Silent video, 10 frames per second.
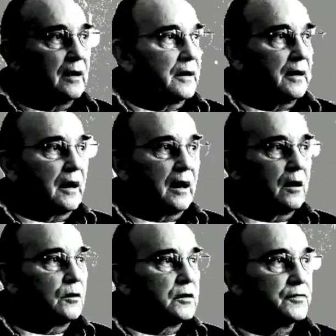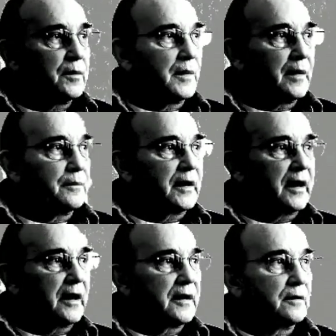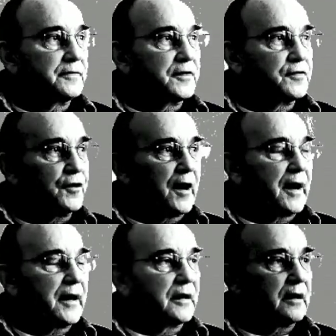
And I always remember getting off the train,